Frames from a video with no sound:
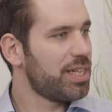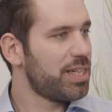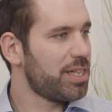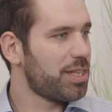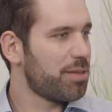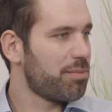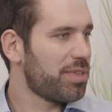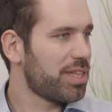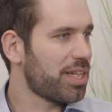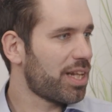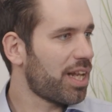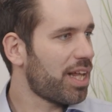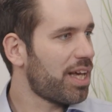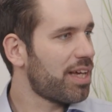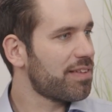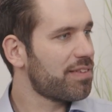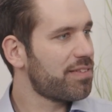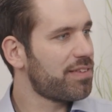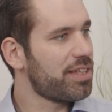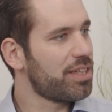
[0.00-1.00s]
um, in the
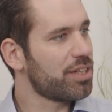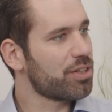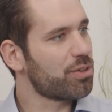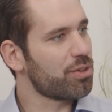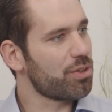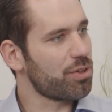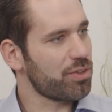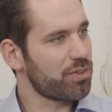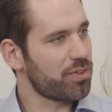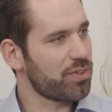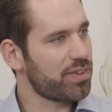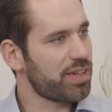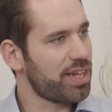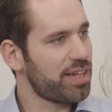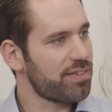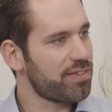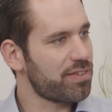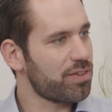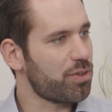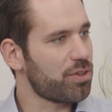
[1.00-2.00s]
last year could also
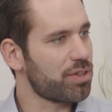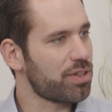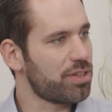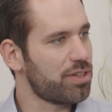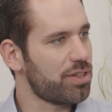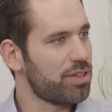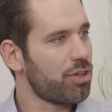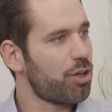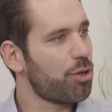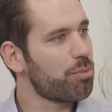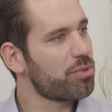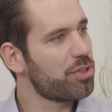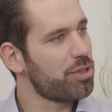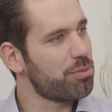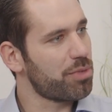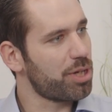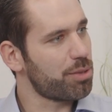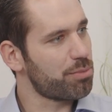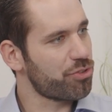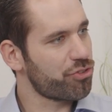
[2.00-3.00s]
test on an
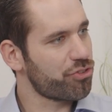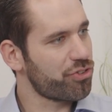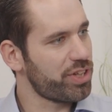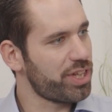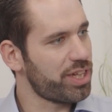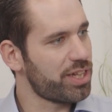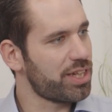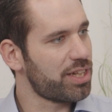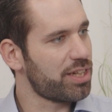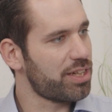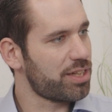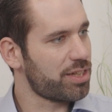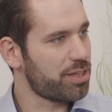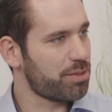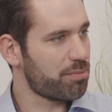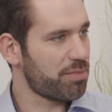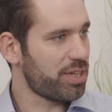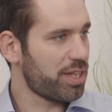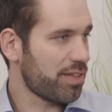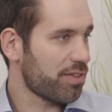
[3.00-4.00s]
Optima machine
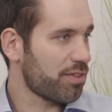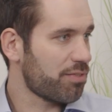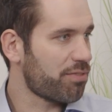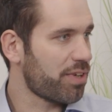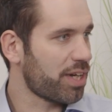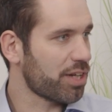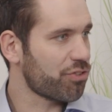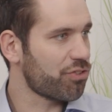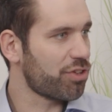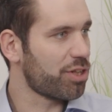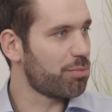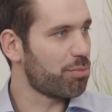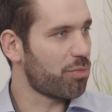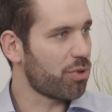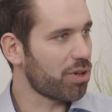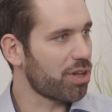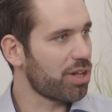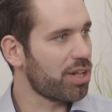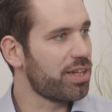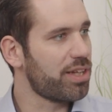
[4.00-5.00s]
um, as a functional
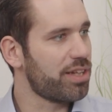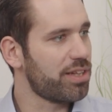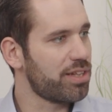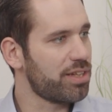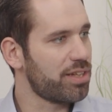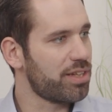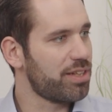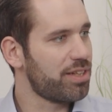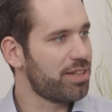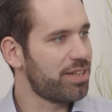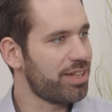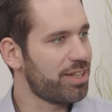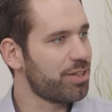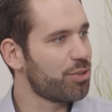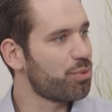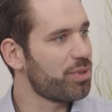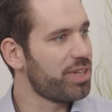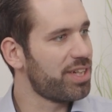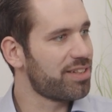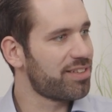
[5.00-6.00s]
model in the, in
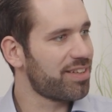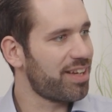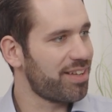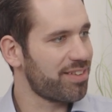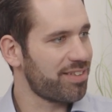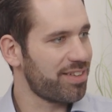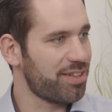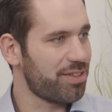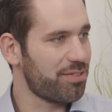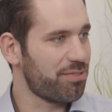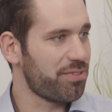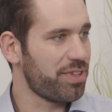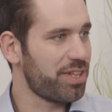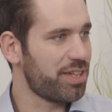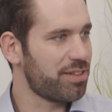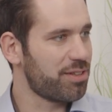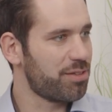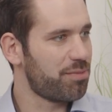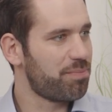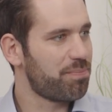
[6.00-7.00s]
a real test in the
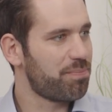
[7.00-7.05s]
field.